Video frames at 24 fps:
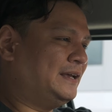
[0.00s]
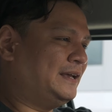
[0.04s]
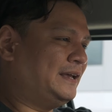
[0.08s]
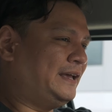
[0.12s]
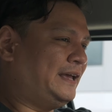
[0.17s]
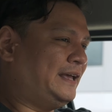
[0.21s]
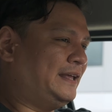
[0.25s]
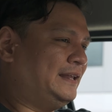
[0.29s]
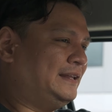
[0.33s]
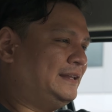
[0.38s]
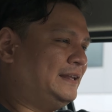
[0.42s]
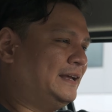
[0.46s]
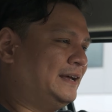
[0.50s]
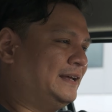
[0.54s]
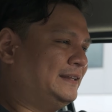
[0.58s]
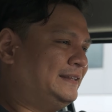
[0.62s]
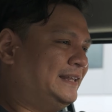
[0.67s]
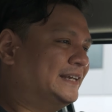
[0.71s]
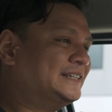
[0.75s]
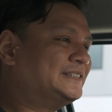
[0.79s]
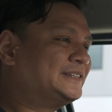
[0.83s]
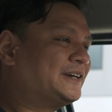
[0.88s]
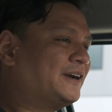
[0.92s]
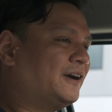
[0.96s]
and
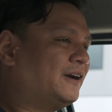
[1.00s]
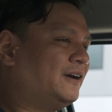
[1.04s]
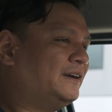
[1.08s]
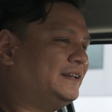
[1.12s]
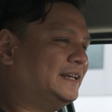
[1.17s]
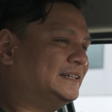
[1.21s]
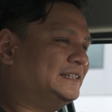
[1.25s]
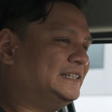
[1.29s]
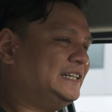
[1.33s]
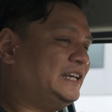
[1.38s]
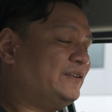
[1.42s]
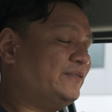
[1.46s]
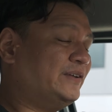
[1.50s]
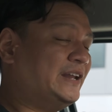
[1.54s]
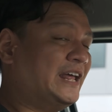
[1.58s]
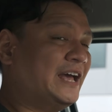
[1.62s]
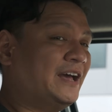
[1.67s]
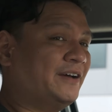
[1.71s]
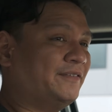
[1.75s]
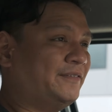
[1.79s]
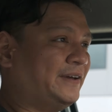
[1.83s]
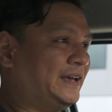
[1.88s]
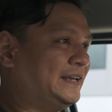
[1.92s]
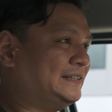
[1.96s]
this car doesn't even
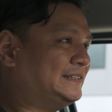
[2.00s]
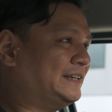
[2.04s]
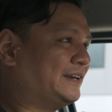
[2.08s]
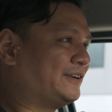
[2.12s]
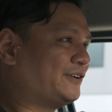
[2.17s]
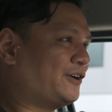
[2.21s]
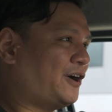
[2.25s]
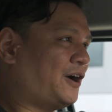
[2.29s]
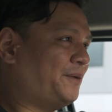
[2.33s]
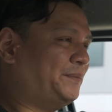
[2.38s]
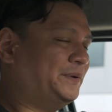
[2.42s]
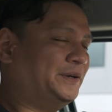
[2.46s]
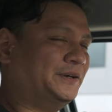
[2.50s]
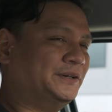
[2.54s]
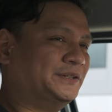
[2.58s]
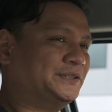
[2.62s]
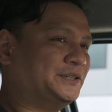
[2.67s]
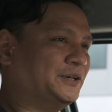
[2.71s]
have a tachometer.